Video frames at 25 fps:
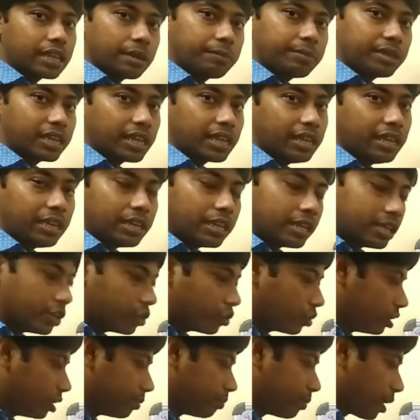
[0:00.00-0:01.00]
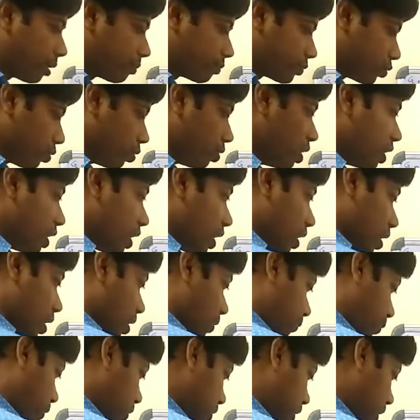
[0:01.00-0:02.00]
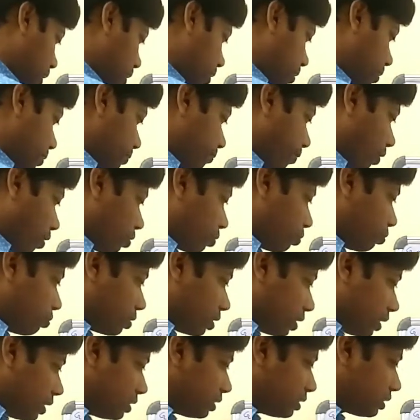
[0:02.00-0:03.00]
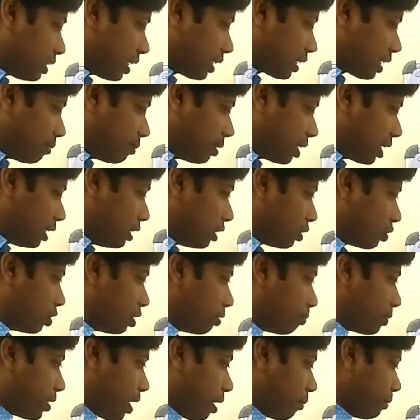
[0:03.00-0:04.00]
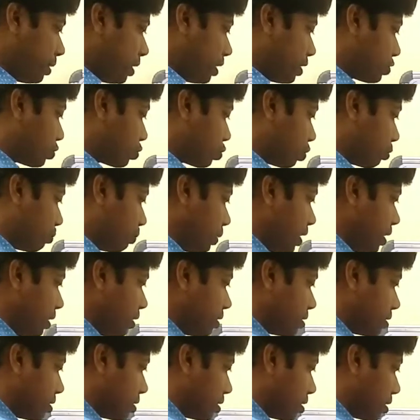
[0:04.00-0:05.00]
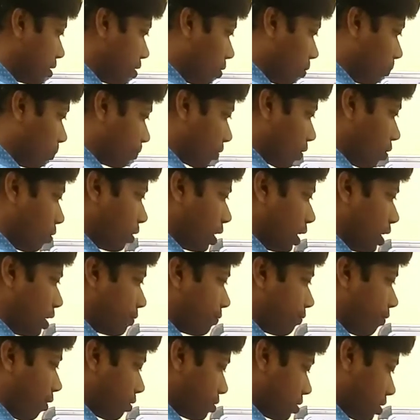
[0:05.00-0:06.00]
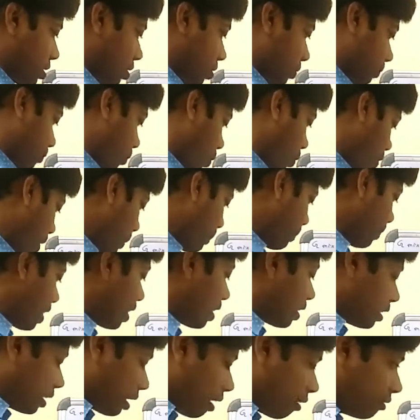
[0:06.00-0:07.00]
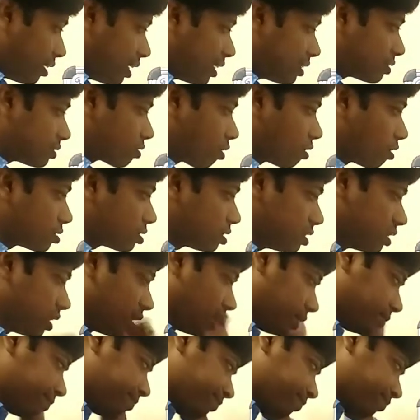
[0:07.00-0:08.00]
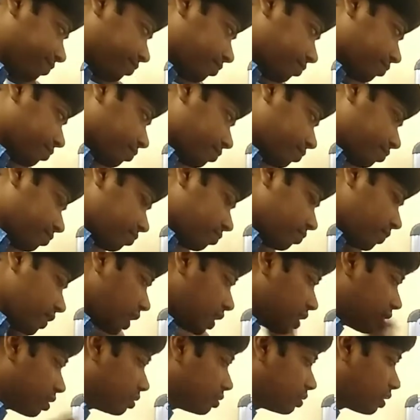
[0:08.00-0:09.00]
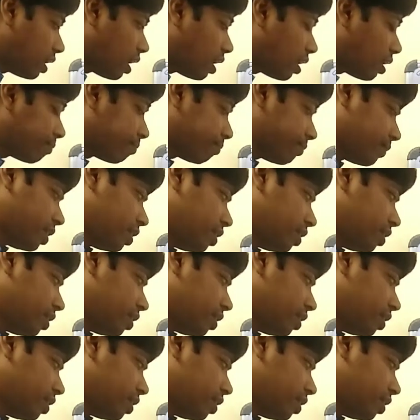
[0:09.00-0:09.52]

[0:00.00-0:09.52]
chemical equilibrium. So for to reach the chemical equilibrium, it should be 0, okay, for 0, okay. Now let's consider the